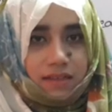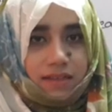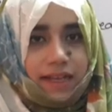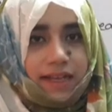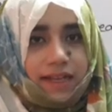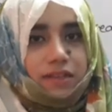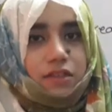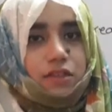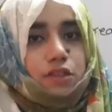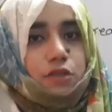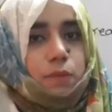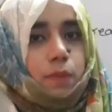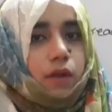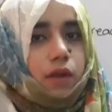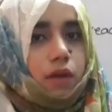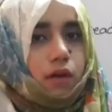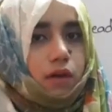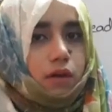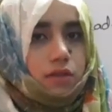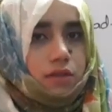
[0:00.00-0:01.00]
tense
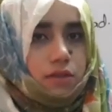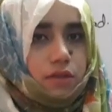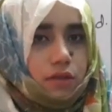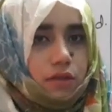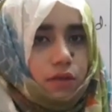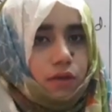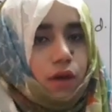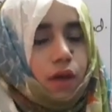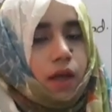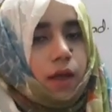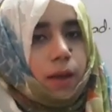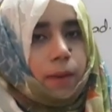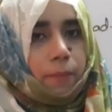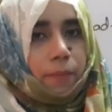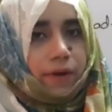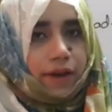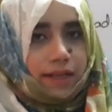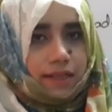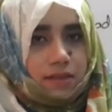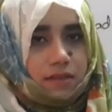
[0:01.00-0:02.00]
belongs to
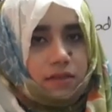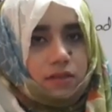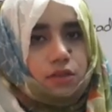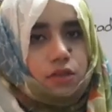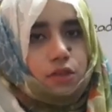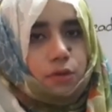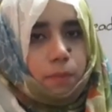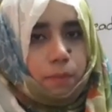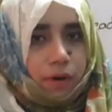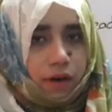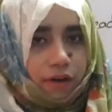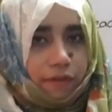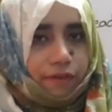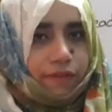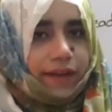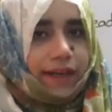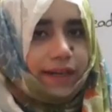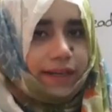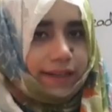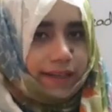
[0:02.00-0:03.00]
present
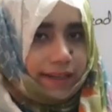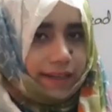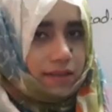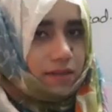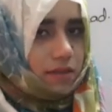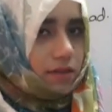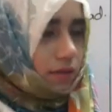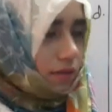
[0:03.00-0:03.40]
perfect tense,